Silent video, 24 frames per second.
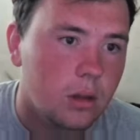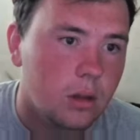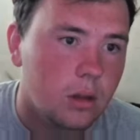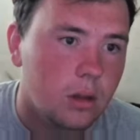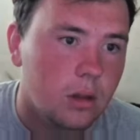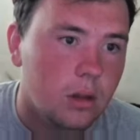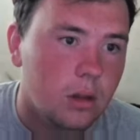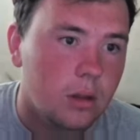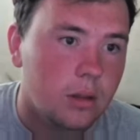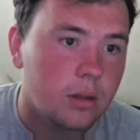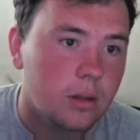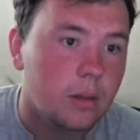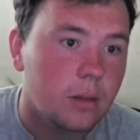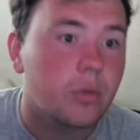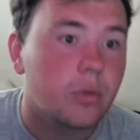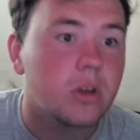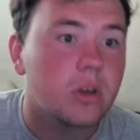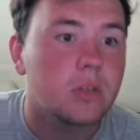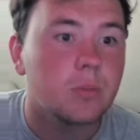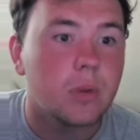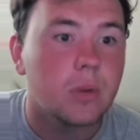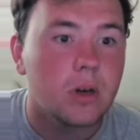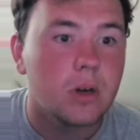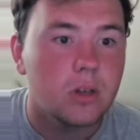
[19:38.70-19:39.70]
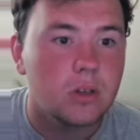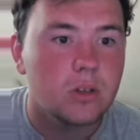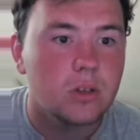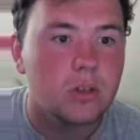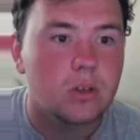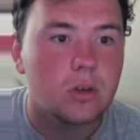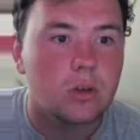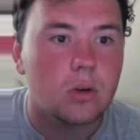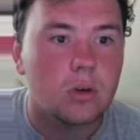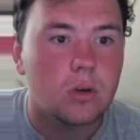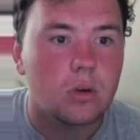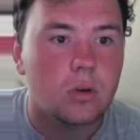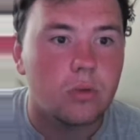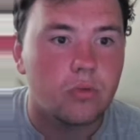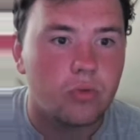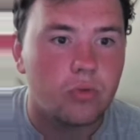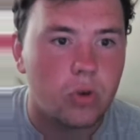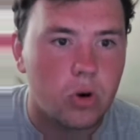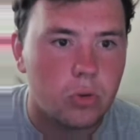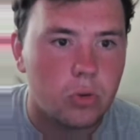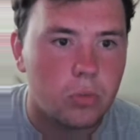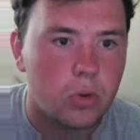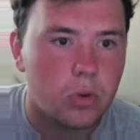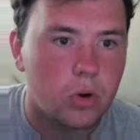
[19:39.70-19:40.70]
Then press buttons on
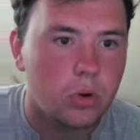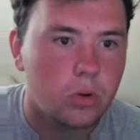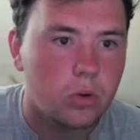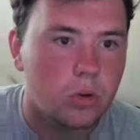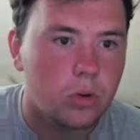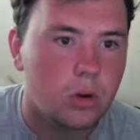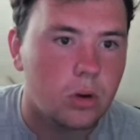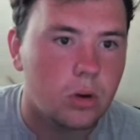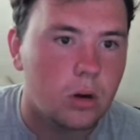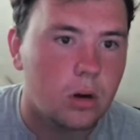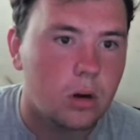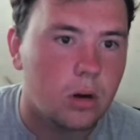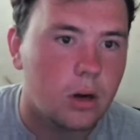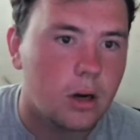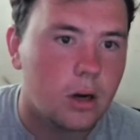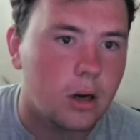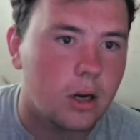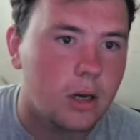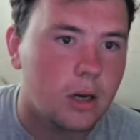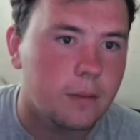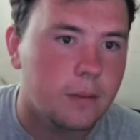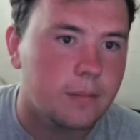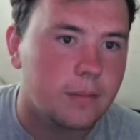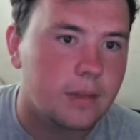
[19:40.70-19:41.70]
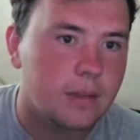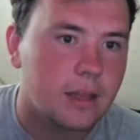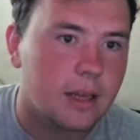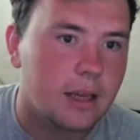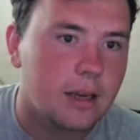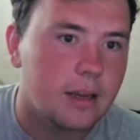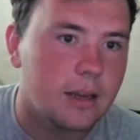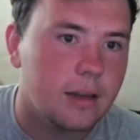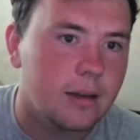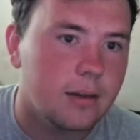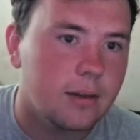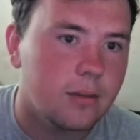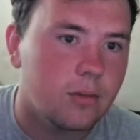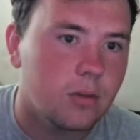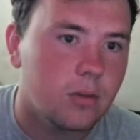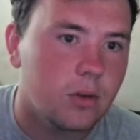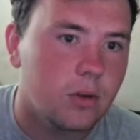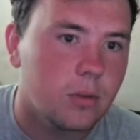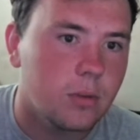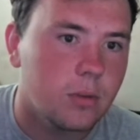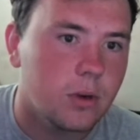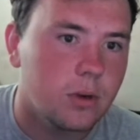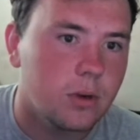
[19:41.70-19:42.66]
Romo. Get it, Romo.